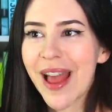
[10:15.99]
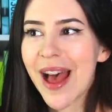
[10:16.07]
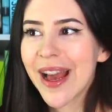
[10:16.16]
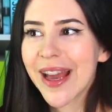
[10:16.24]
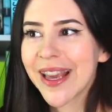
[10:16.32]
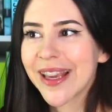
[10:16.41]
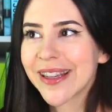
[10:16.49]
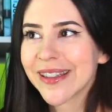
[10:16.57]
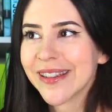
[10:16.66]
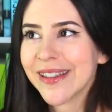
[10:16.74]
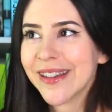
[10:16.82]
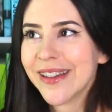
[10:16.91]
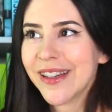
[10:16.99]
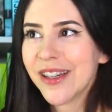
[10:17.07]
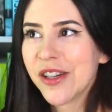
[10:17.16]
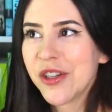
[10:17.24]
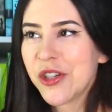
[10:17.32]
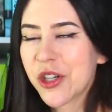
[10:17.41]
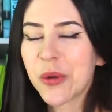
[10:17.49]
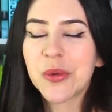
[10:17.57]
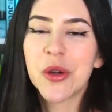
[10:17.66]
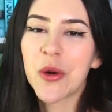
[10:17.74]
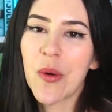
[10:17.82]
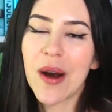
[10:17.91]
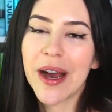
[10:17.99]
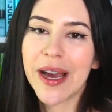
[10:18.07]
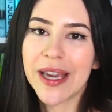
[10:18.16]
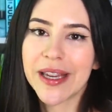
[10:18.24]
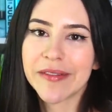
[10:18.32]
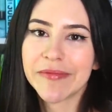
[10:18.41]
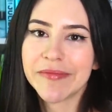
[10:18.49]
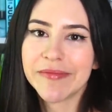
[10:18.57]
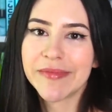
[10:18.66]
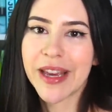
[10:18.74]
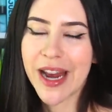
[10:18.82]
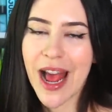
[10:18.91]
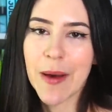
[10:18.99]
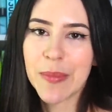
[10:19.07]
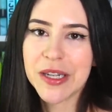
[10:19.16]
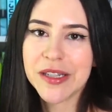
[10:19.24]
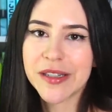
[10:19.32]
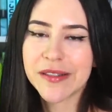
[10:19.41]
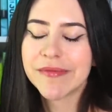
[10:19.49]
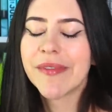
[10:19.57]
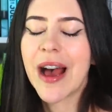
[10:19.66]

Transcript: I don't know why it happened.